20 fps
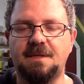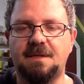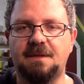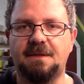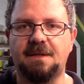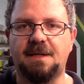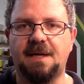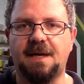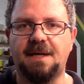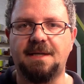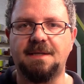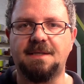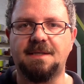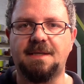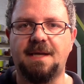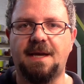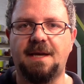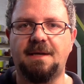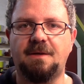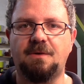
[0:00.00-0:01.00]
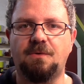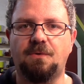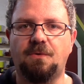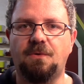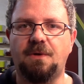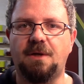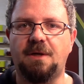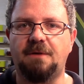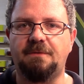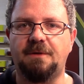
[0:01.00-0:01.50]
little guys standing
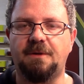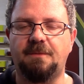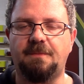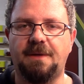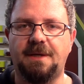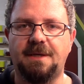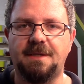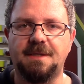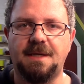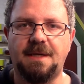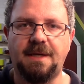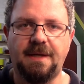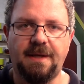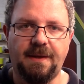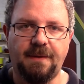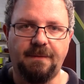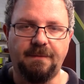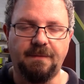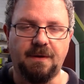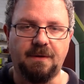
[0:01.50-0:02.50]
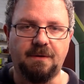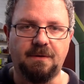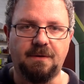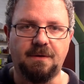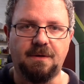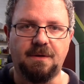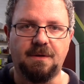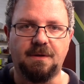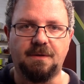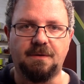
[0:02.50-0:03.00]
all over the place. Now
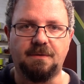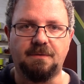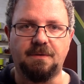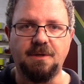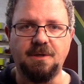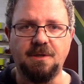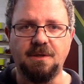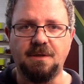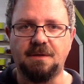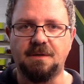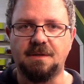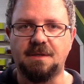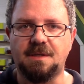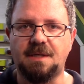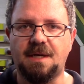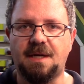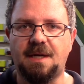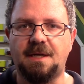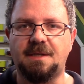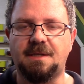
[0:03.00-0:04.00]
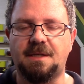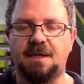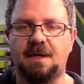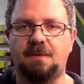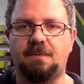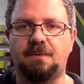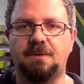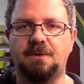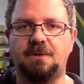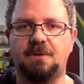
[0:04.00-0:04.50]
the original size that I
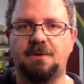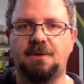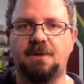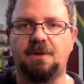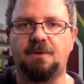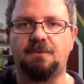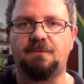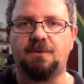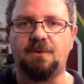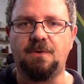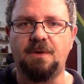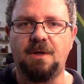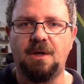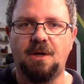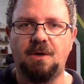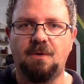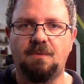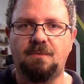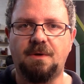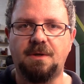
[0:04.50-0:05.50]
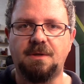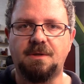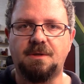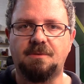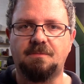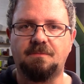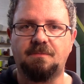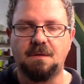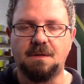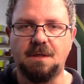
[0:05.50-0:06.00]
wanted to go for
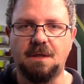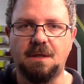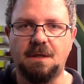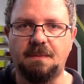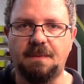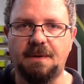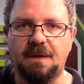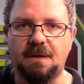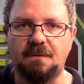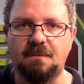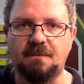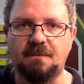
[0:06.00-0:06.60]
was say about